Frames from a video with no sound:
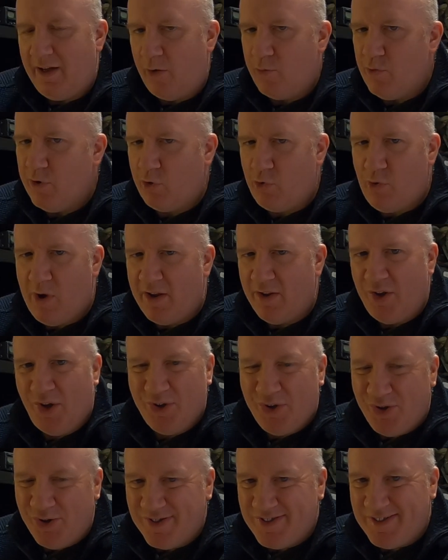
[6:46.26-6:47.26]
regret
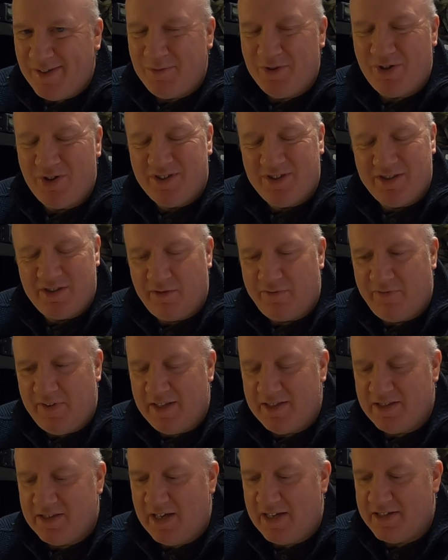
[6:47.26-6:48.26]
not using it, because it's a
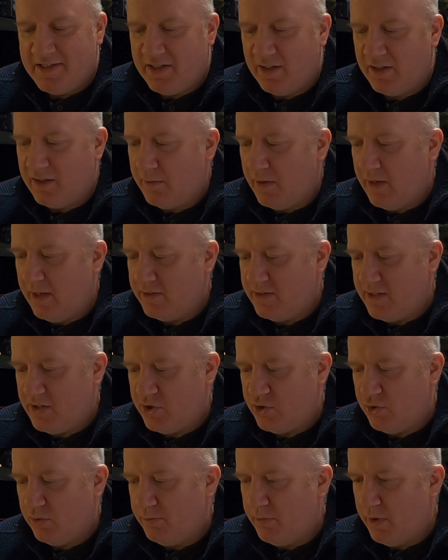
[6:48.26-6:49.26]
fantastic
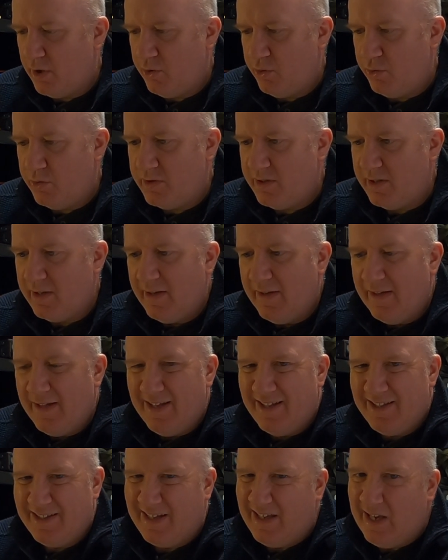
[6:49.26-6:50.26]
digital mode,
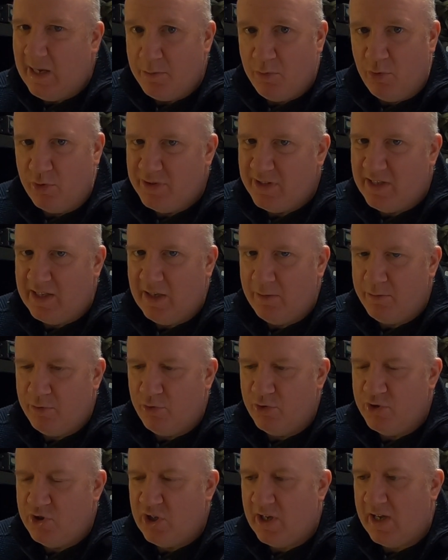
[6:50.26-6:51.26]
keyboard to
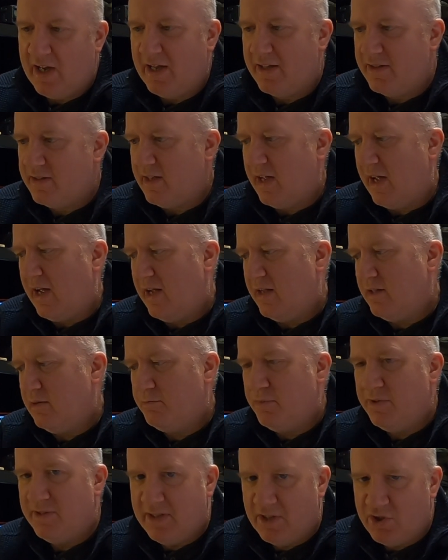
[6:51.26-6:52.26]
keyboard chat
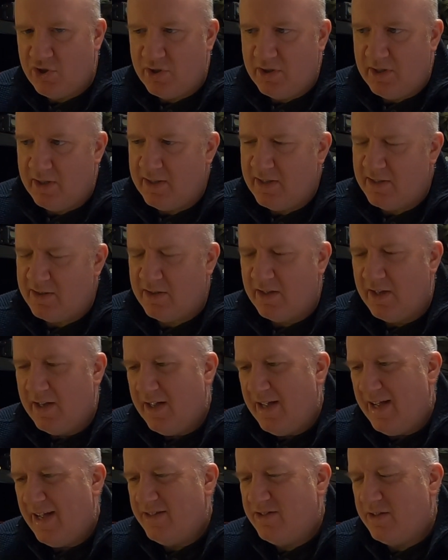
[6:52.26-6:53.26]
and positioning.
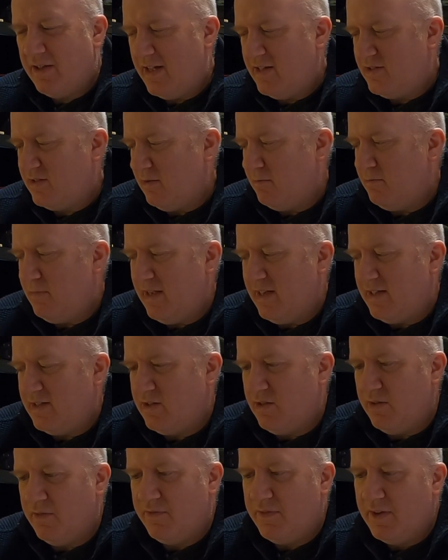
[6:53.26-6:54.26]
It's the
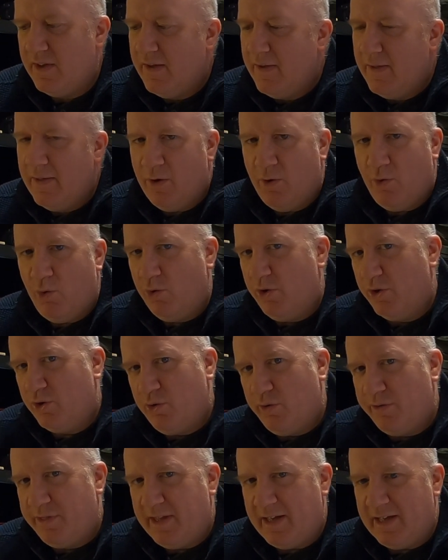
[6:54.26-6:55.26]
mix of all the
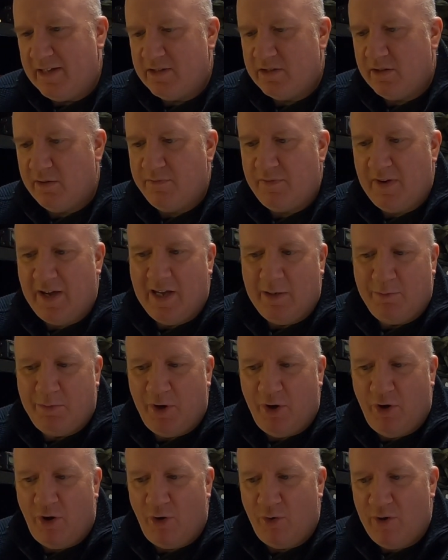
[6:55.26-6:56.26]
good things of
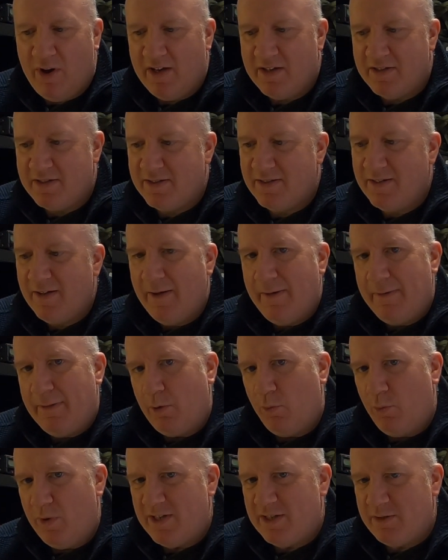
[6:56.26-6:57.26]
APRS,
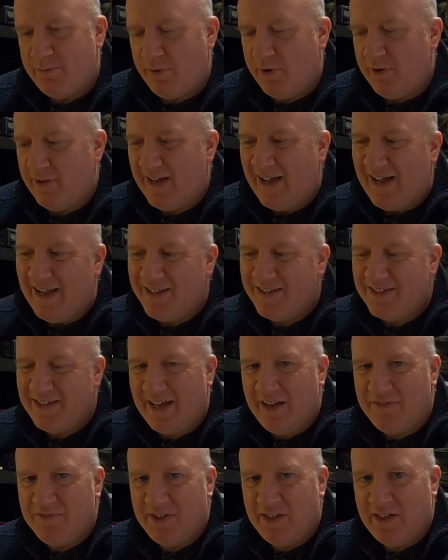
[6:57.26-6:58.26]
Whisper and
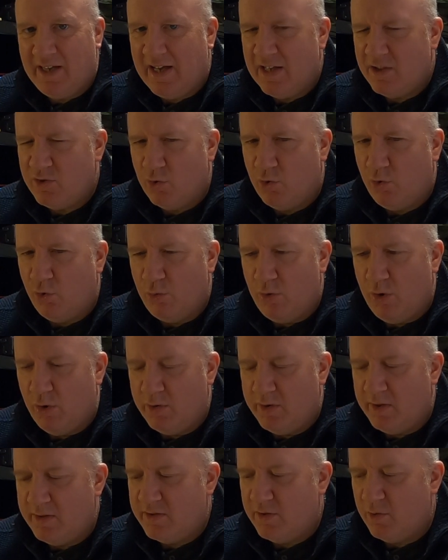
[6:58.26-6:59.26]
FT8 all
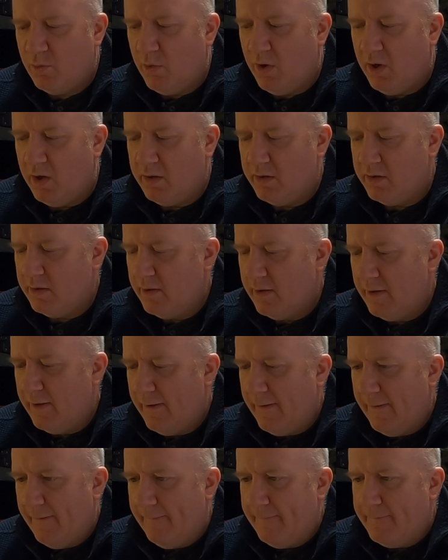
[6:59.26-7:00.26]
rolled into one.
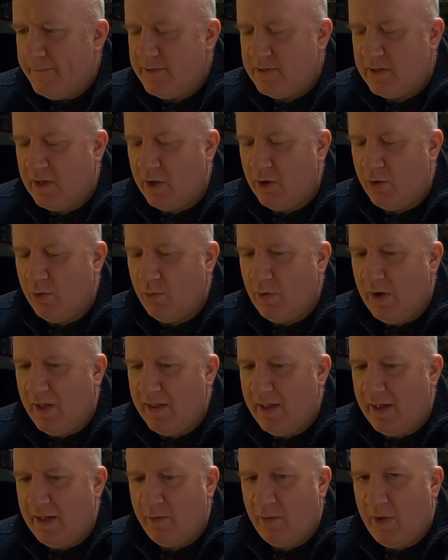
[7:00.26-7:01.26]

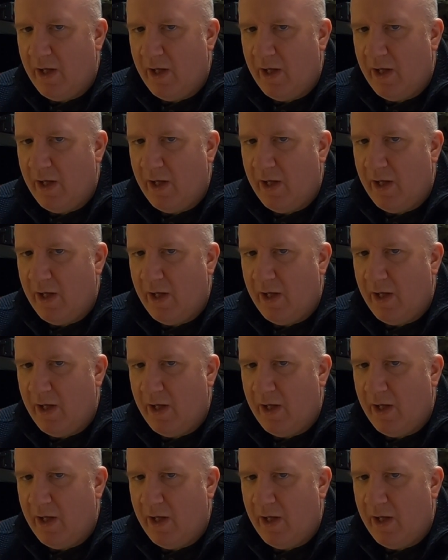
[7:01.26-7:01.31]
So